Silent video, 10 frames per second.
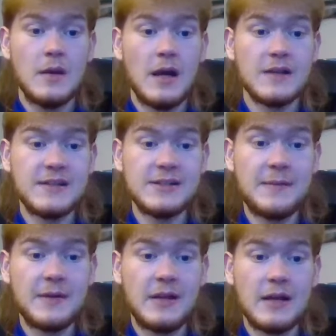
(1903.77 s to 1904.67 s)

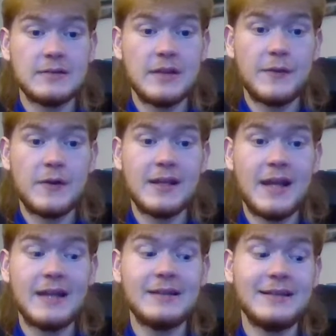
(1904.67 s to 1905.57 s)
CJ McLaughlin in the
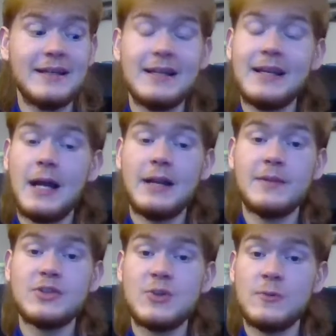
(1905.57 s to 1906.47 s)
38. Leland
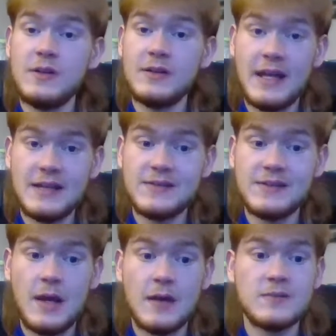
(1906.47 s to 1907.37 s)
Honeyman Jr., yes,
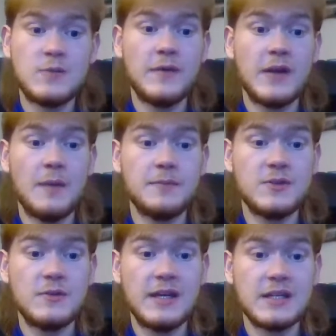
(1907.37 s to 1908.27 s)
Young's moving up
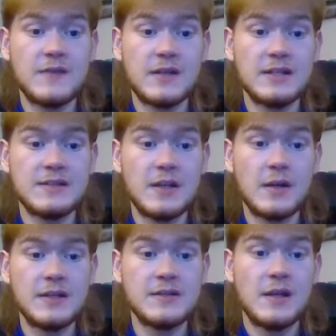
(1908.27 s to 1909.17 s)
to the Xfinity
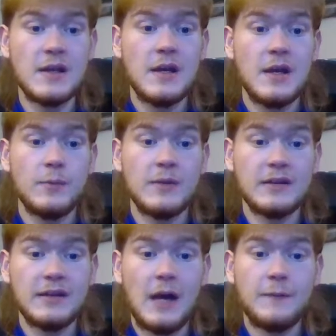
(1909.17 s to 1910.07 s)
Series. We
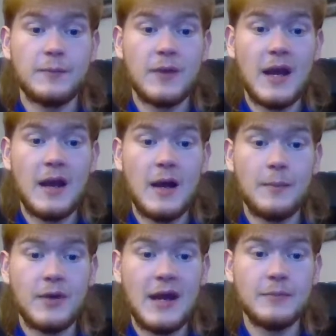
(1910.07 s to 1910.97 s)
got the Alpha
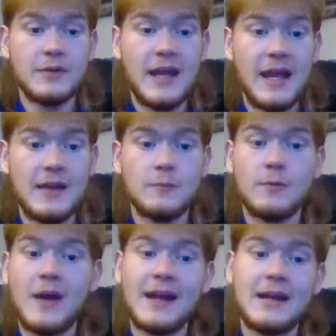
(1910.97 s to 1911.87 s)
Prime Brigade,
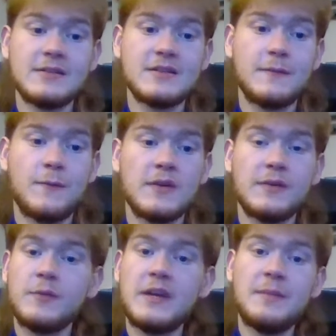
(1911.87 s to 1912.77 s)
Ryan Elson in the
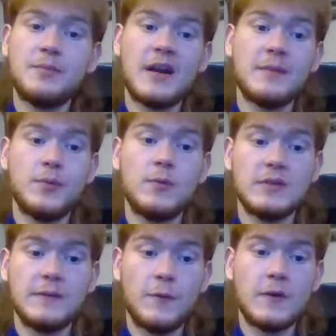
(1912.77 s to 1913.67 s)
43, Brennan Poole
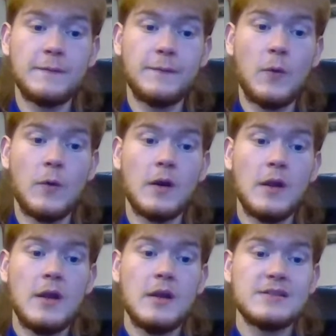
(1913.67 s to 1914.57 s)
in the 44,
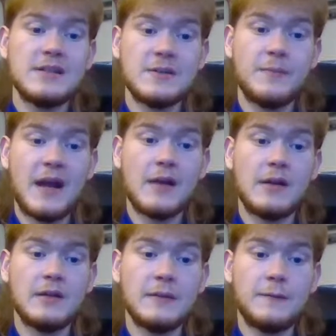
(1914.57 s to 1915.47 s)
Cesar
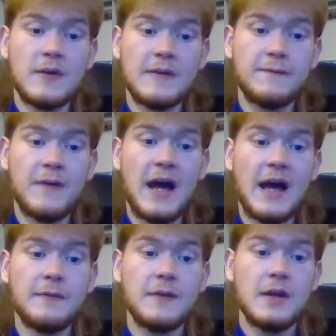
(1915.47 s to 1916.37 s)
Becquerel in the
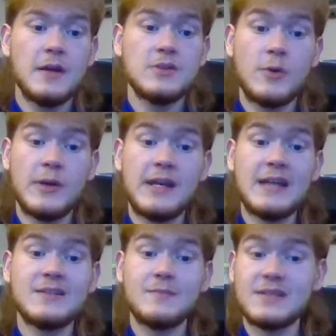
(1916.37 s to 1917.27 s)
45. Joey
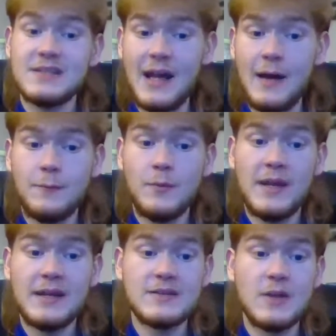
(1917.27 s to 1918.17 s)
Gase himself will
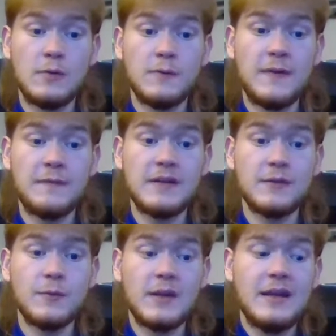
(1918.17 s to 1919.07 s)
be in his own
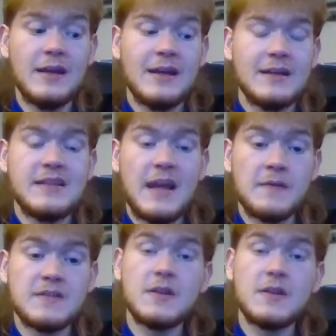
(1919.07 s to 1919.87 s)
53. David